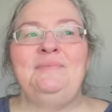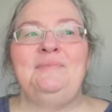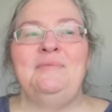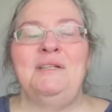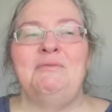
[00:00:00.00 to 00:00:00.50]

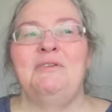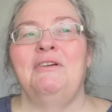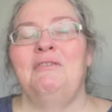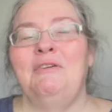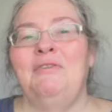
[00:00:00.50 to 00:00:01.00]
There were
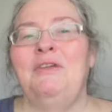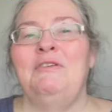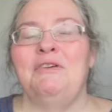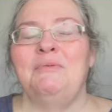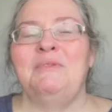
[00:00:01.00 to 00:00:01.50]
a few
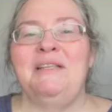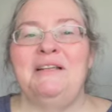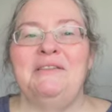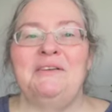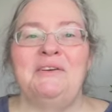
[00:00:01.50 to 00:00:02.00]
jobs that I
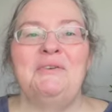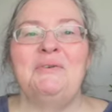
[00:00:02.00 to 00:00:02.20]
thought,